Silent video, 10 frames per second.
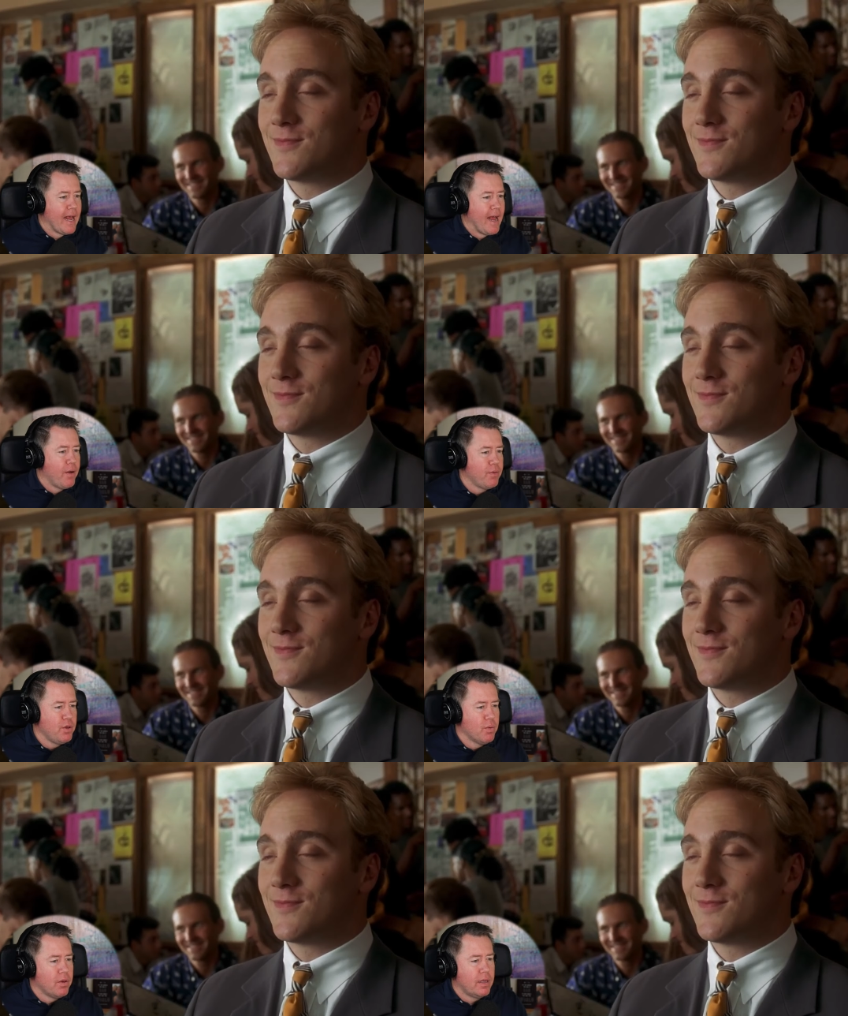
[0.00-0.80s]

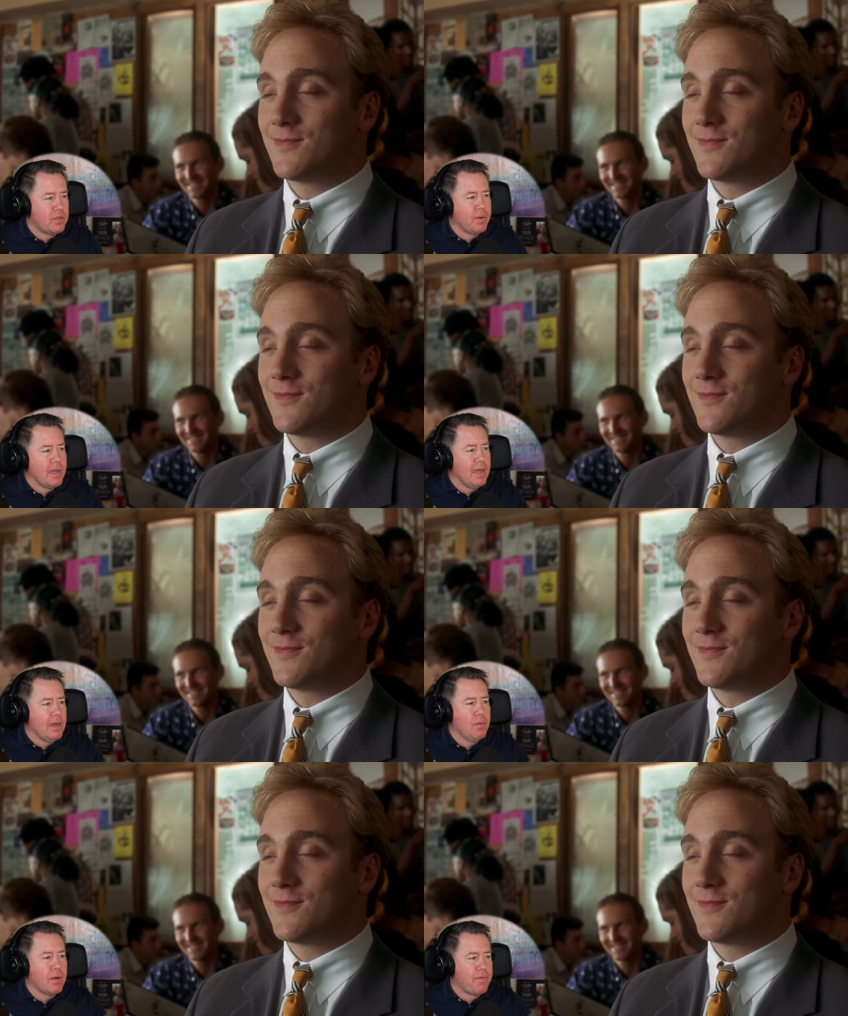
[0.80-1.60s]
Speaker 1: out, you are not doing
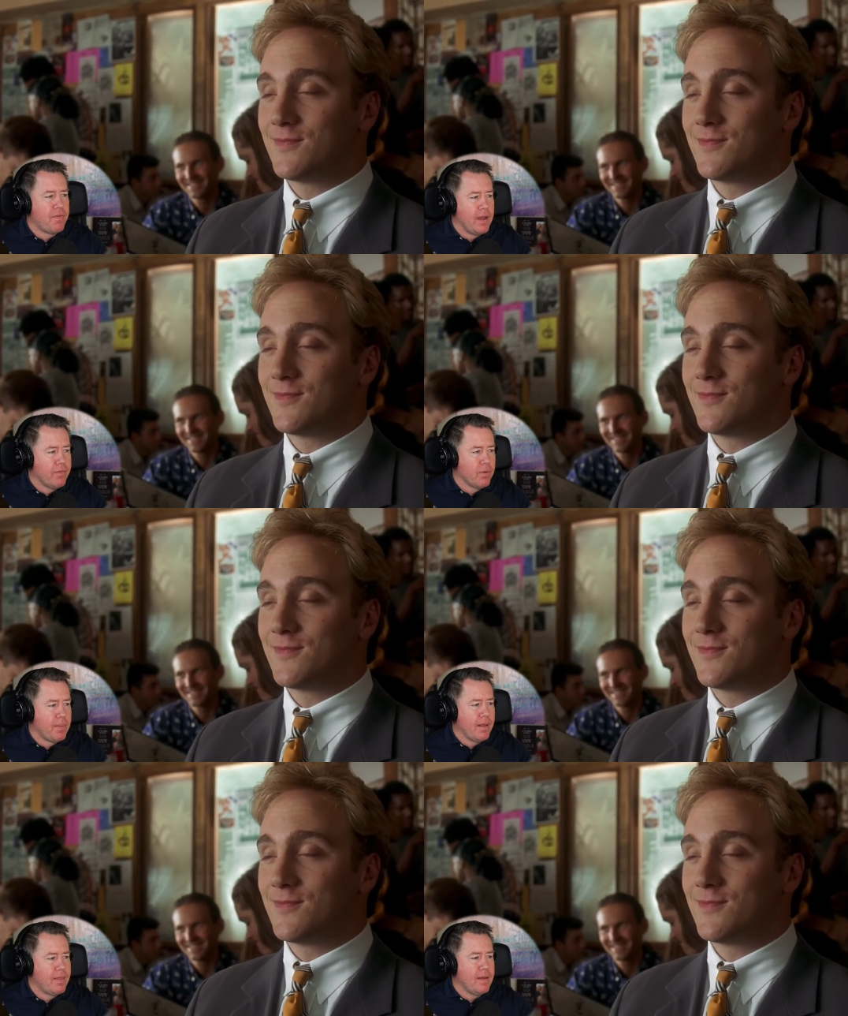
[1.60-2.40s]
anyone a favor
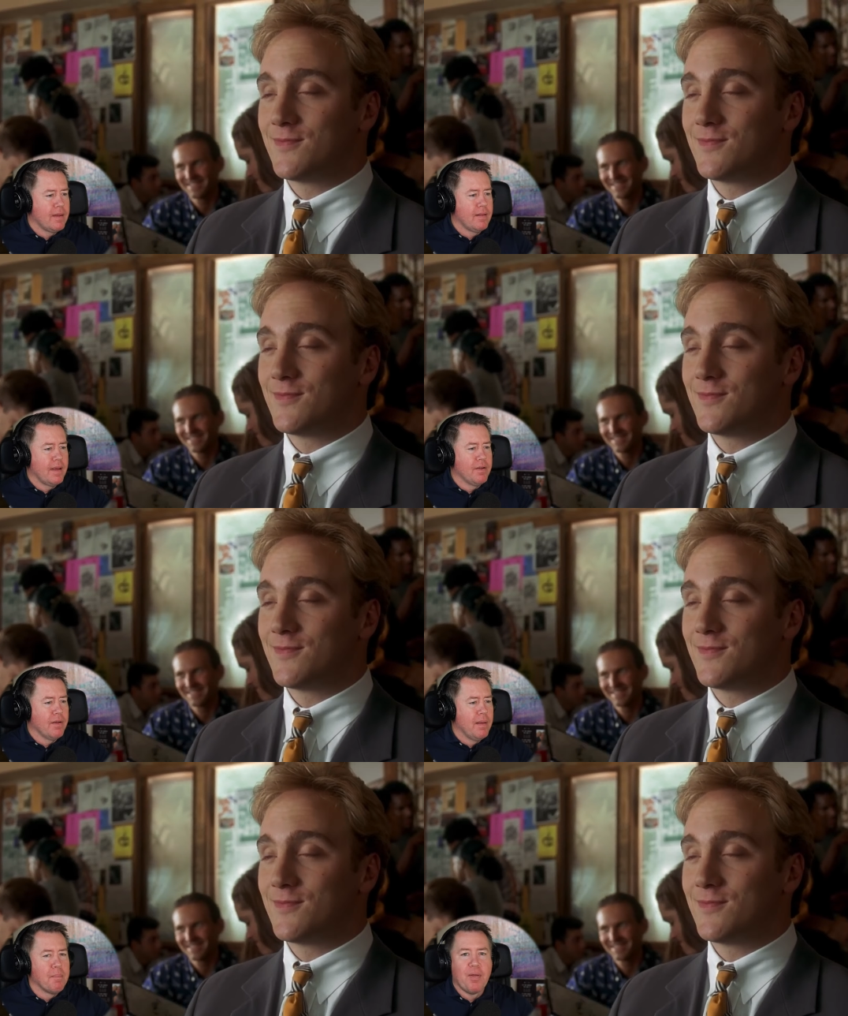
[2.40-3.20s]
by thinking that
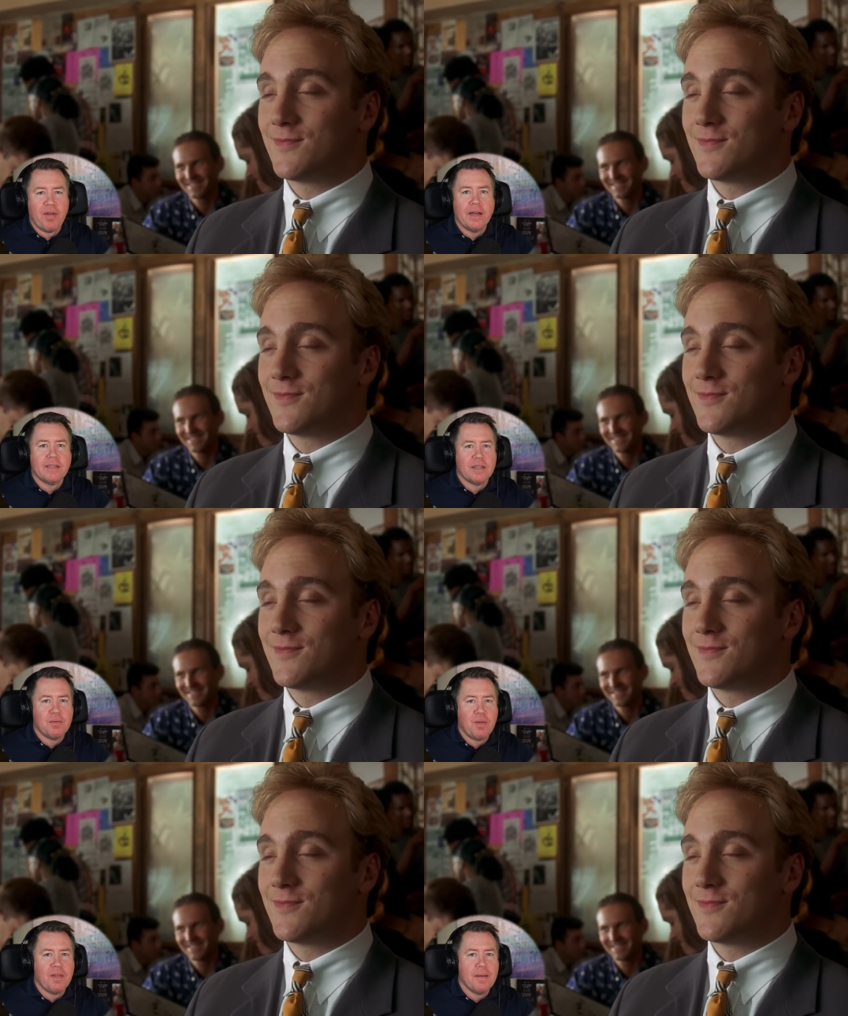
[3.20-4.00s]
you're
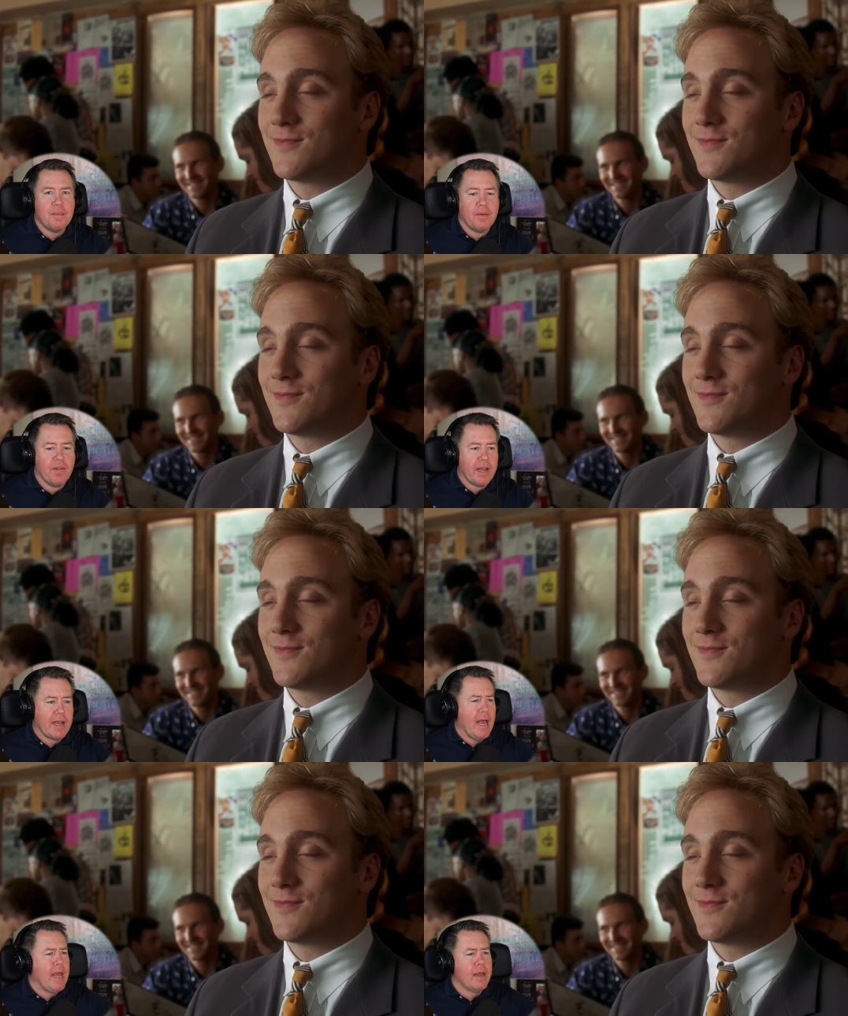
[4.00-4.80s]
empathizing with them of
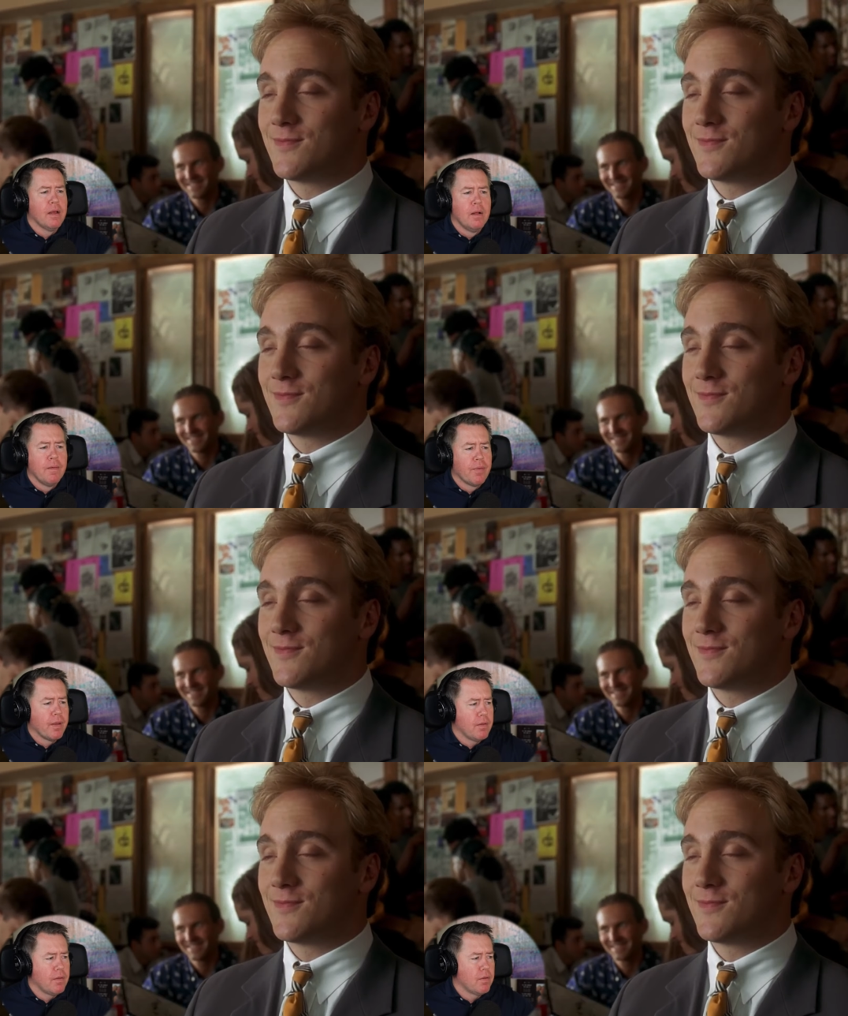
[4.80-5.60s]
like, hey,
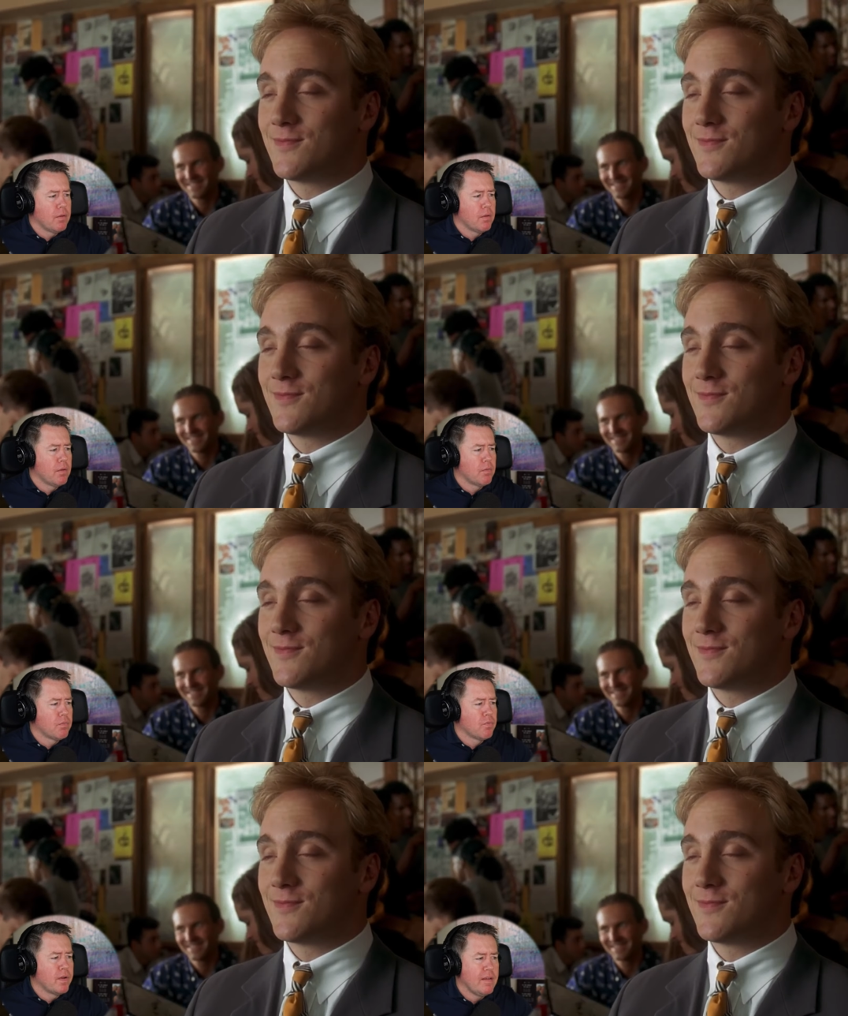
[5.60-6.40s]

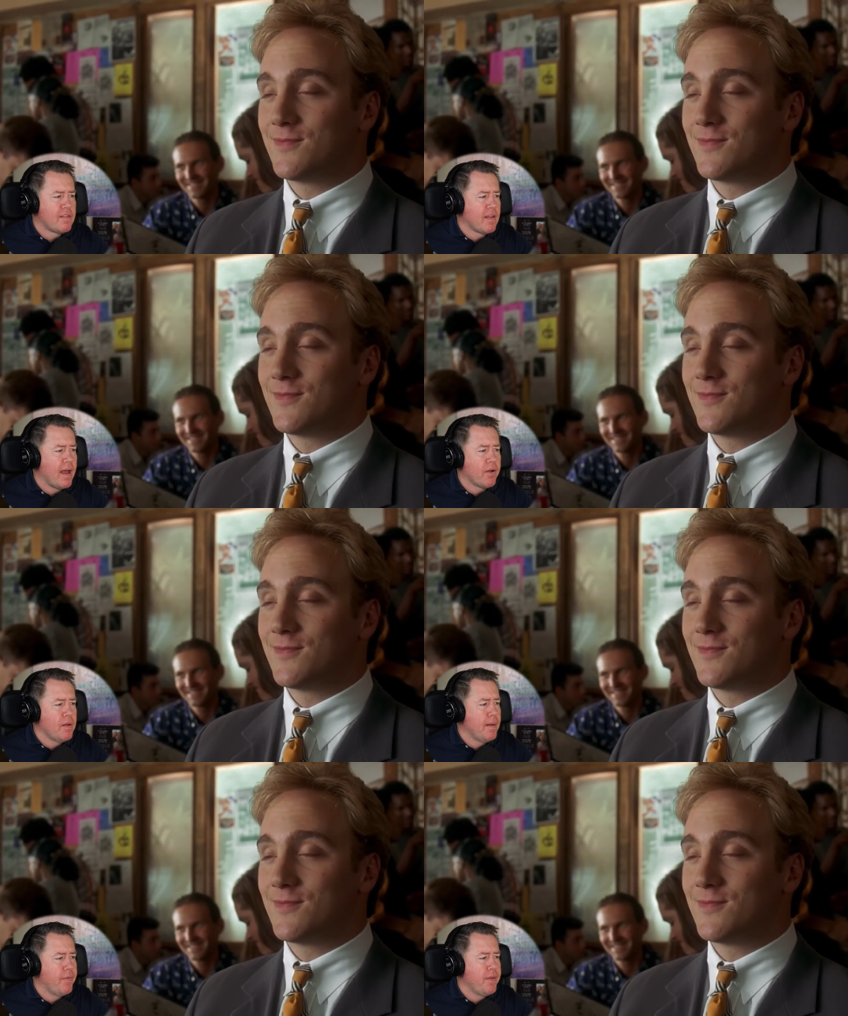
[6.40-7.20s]
really sorry about